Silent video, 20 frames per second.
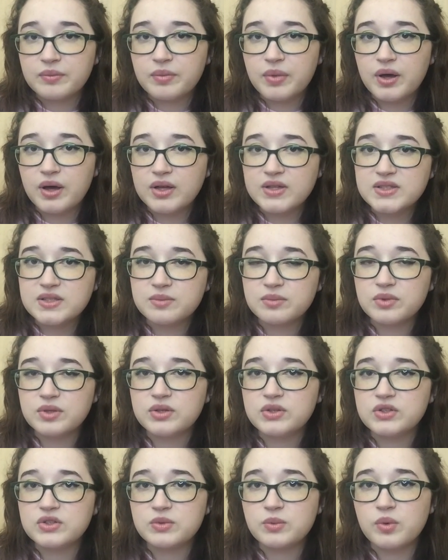
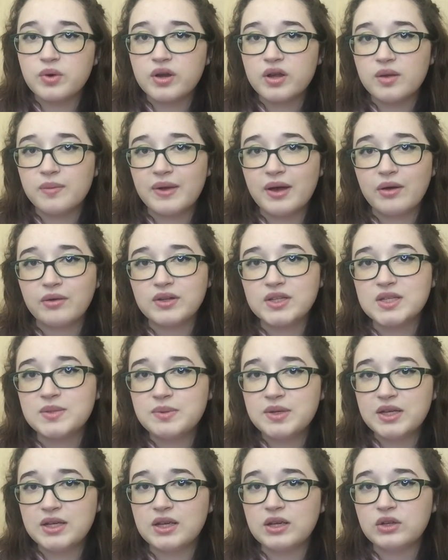possibly just worry about
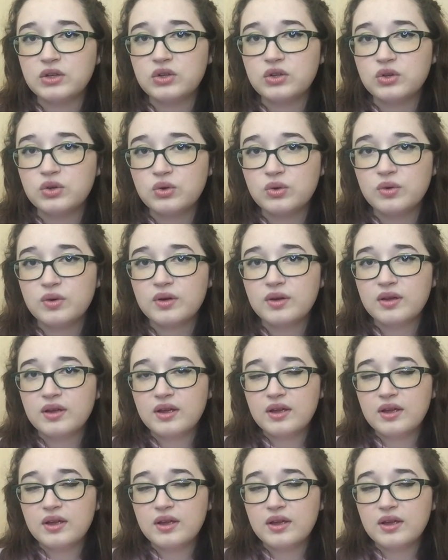speaking to